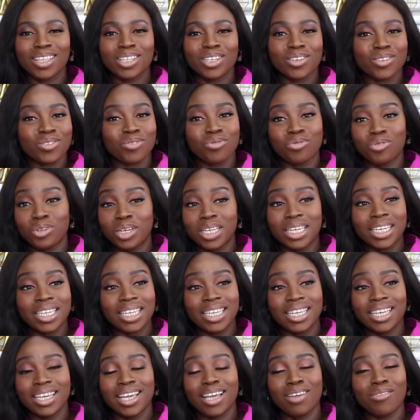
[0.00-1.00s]
just
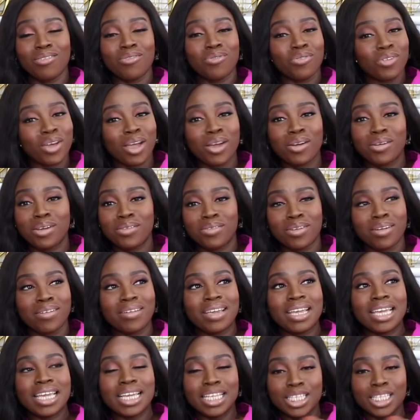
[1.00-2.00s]
really a very,
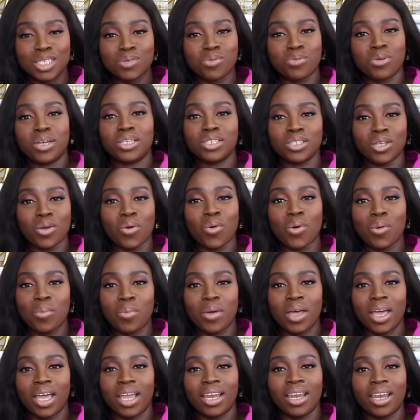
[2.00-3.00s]
very inspirational
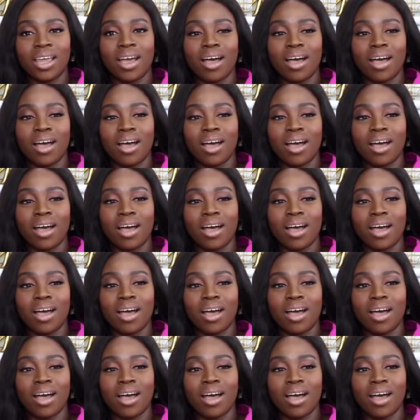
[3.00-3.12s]
woman,